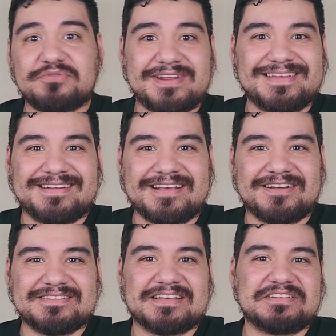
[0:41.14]
went ahead and I
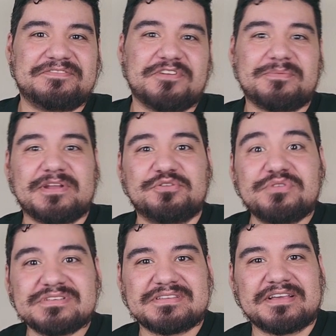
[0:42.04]
contacted a friend of mine who
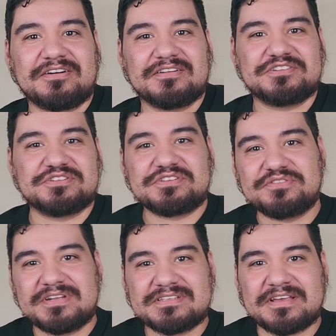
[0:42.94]
is a psychologist, who
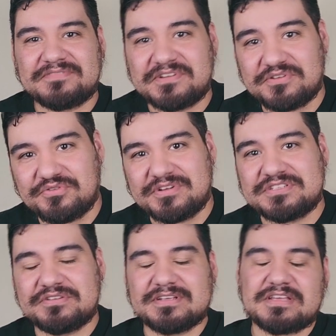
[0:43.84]
does have the degrees,
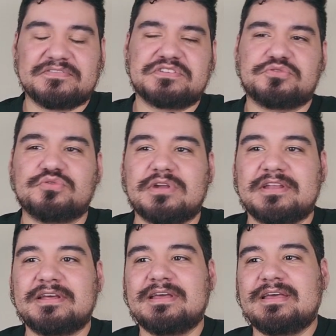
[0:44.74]
who does have the
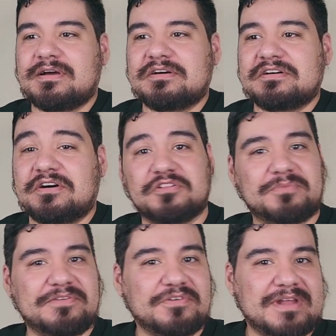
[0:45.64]
schooling. Although
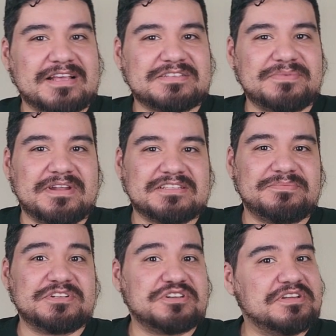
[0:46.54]
my friend asked me not to
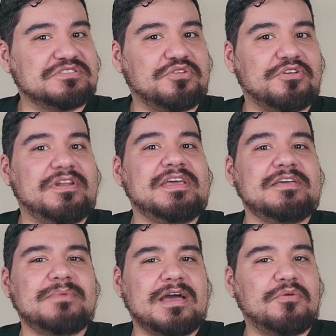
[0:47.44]
mention his or her
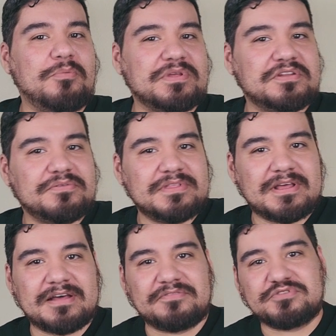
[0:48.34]
name, I won't be doing
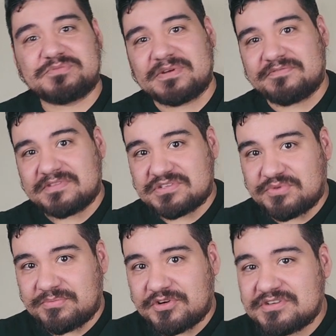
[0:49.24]
that out of respect for this
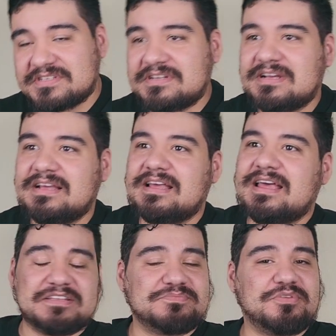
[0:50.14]
one person.
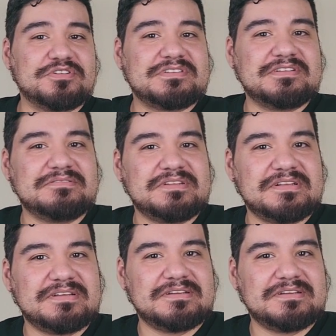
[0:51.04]
This person